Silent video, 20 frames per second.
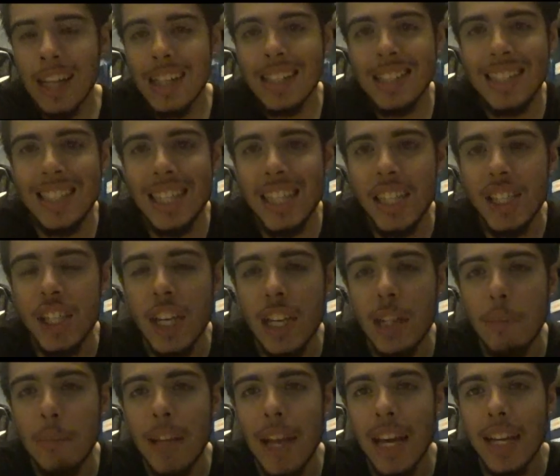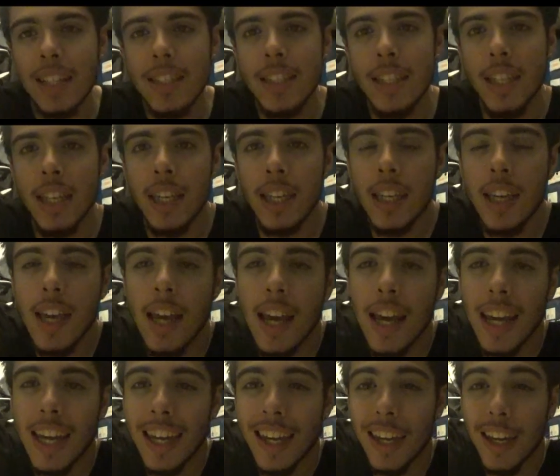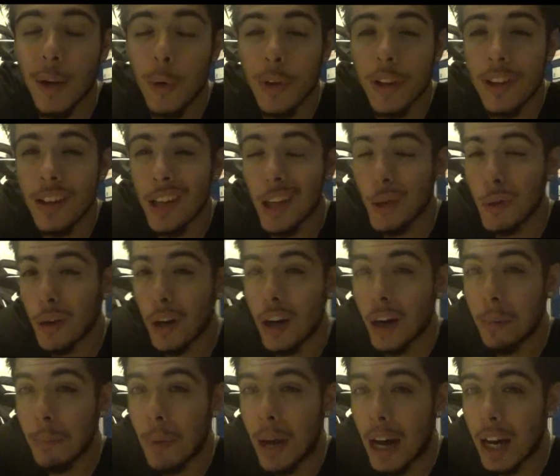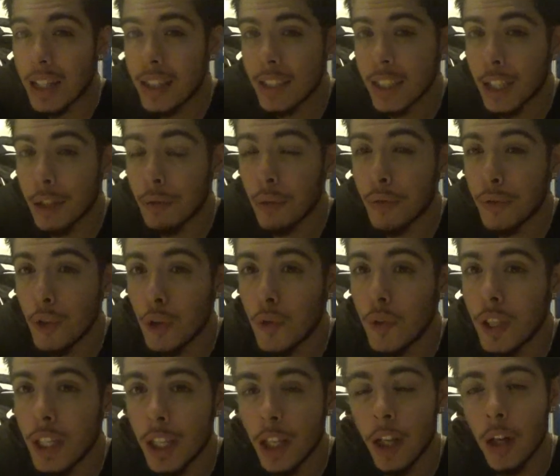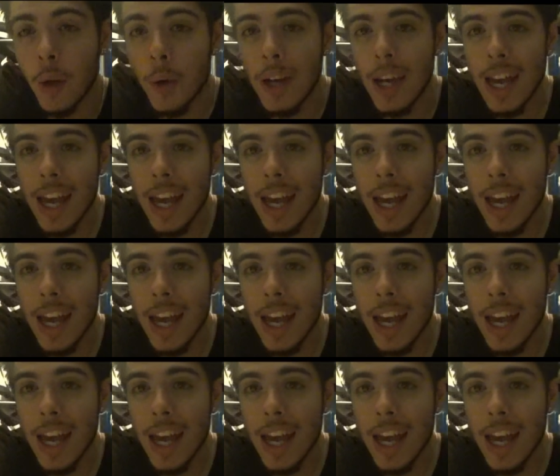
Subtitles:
TJ the Black T here with another unboxing review video.